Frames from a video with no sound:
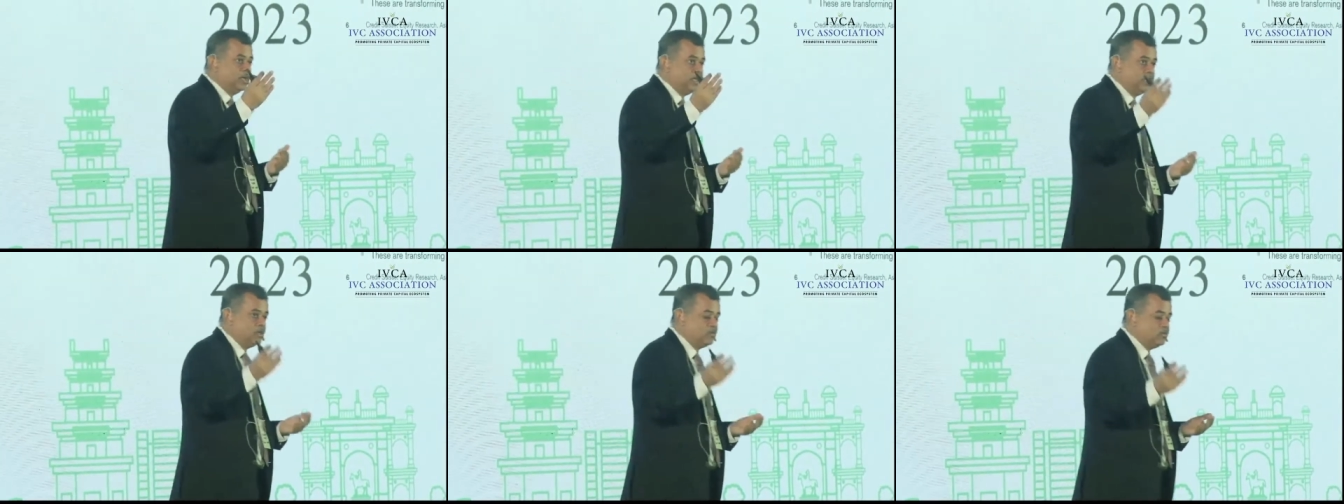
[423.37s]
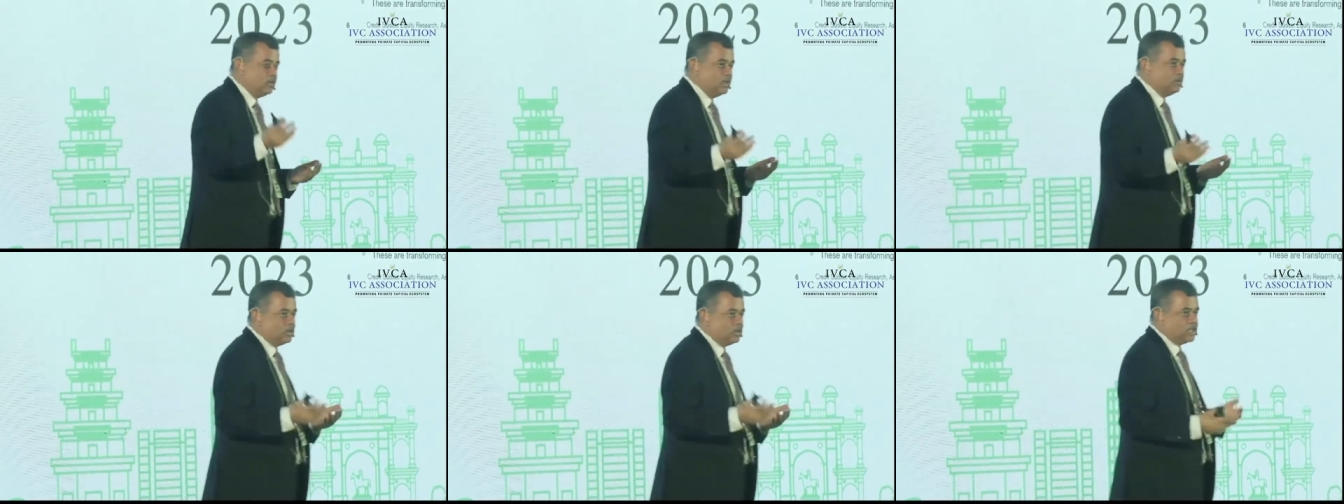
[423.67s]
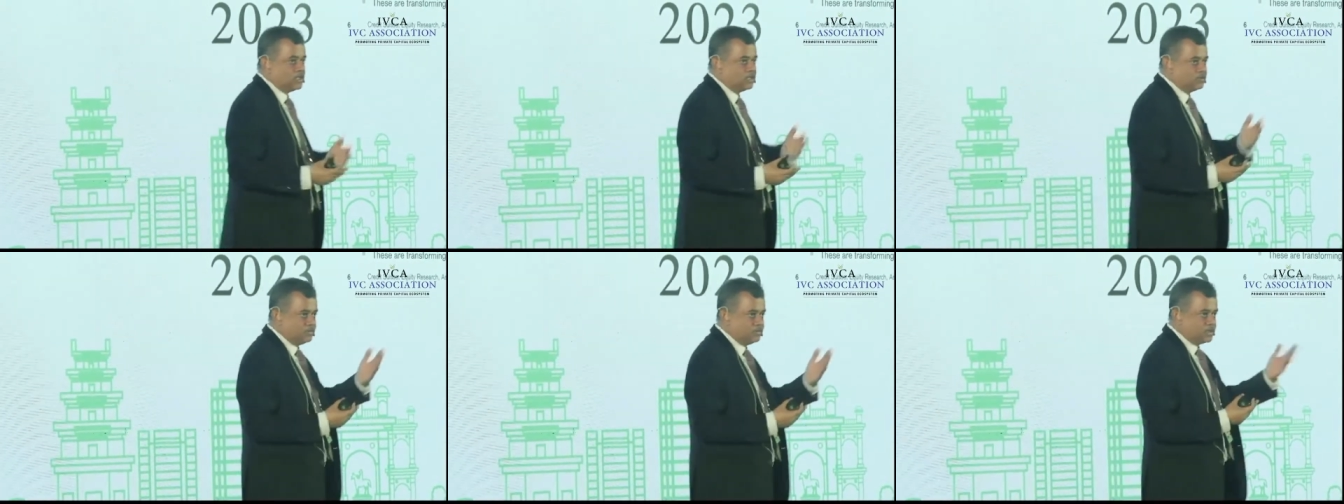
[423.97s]

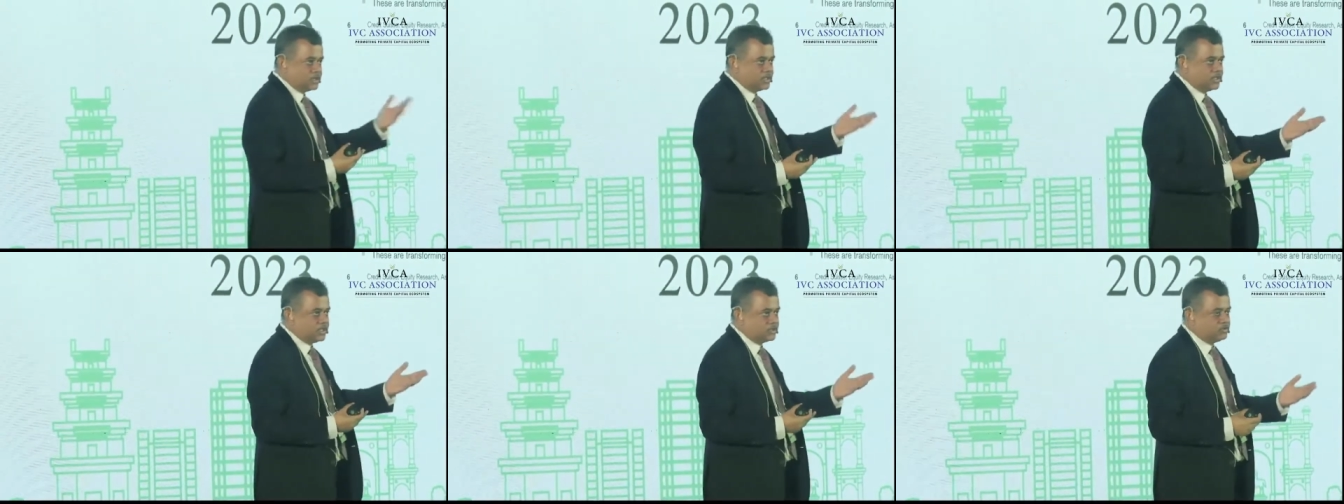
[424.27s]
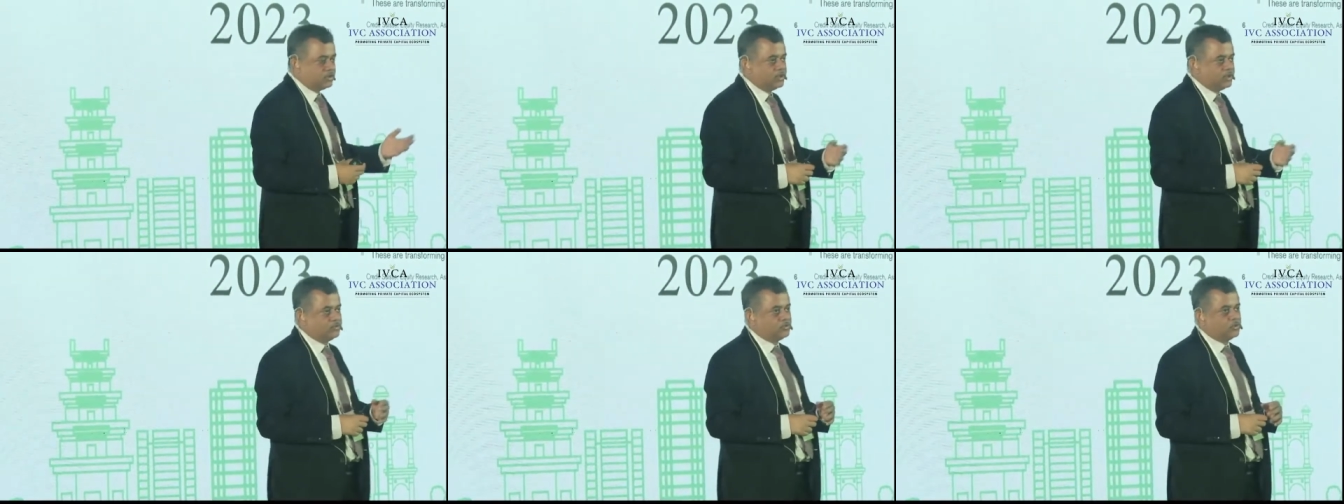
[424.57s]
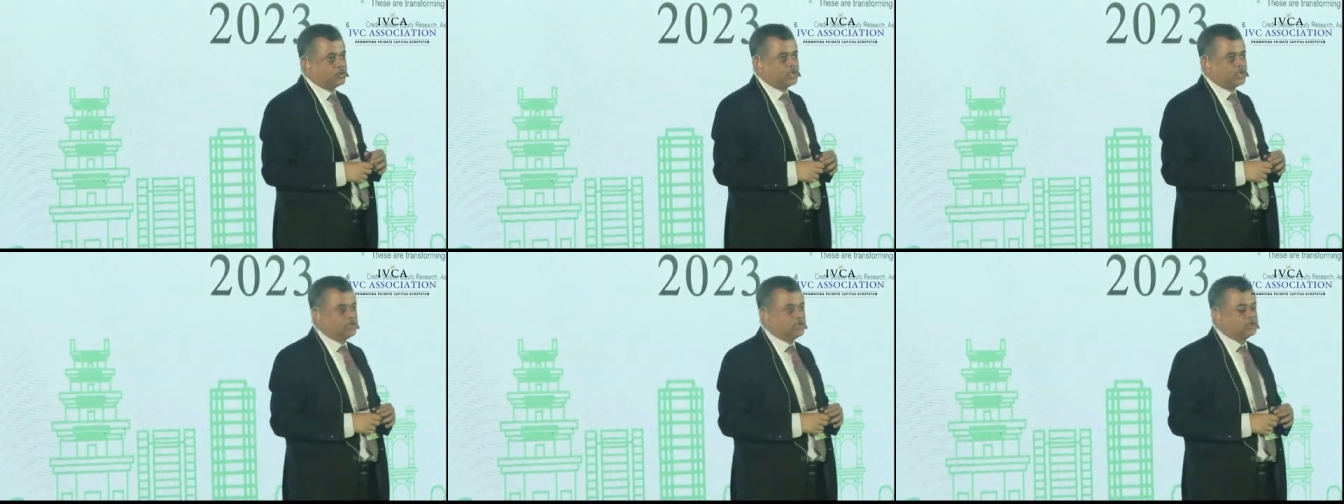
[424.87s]
Expressways,
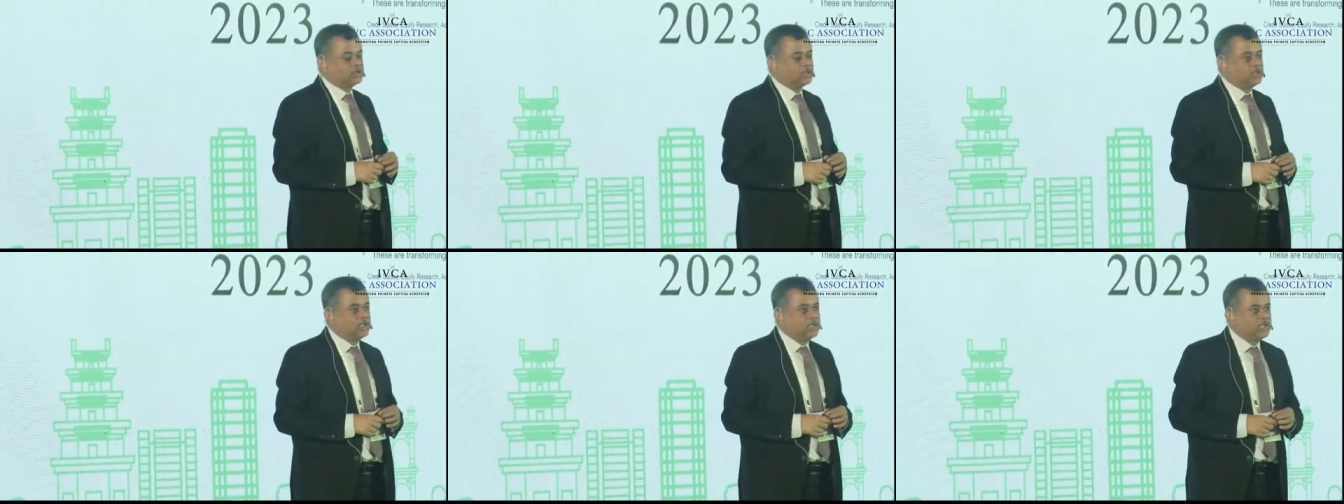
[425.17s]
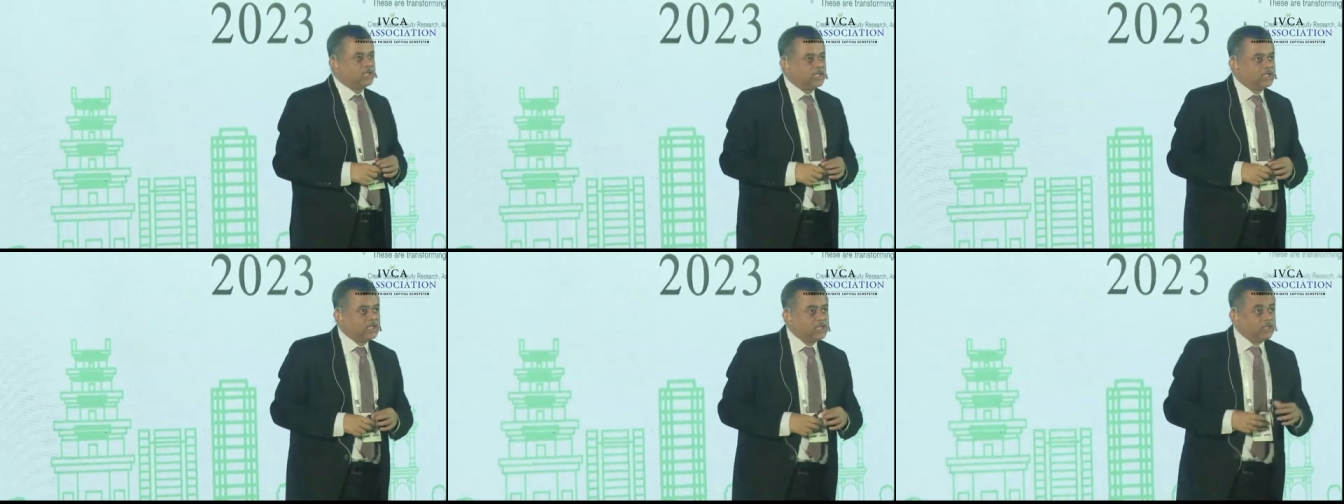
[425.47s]
which are under